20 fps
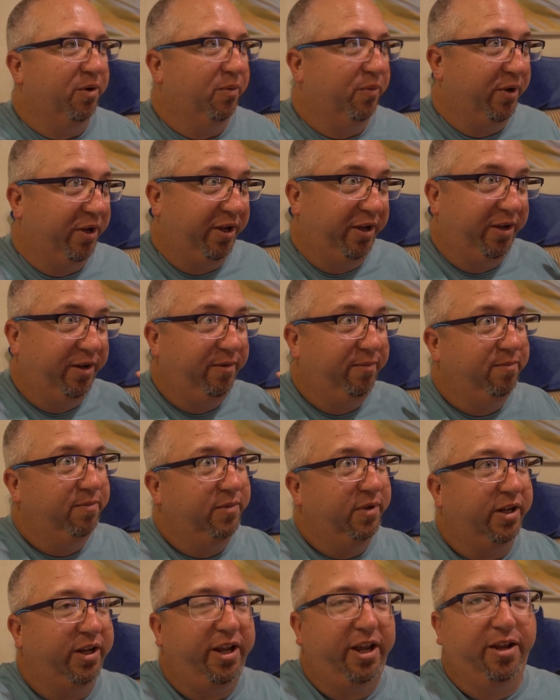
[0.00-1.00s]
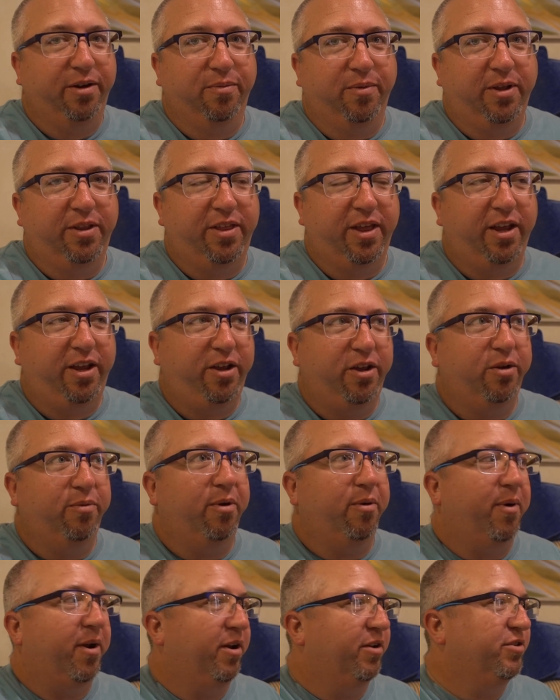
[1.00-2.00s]
we thank you.
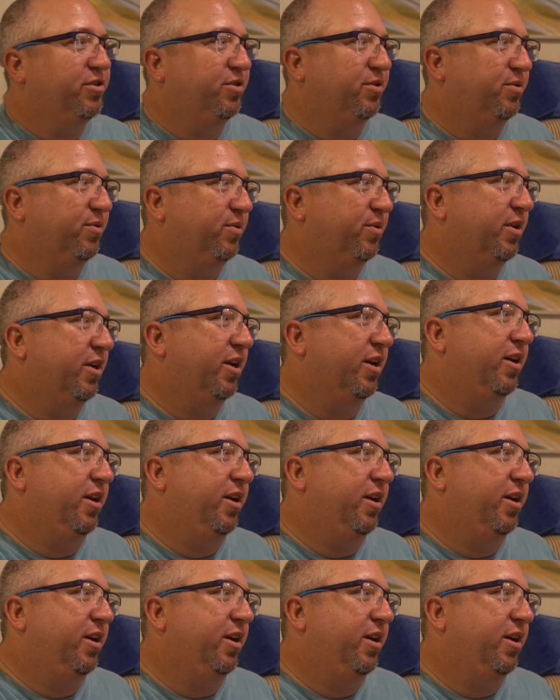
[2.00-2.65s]
We ran into,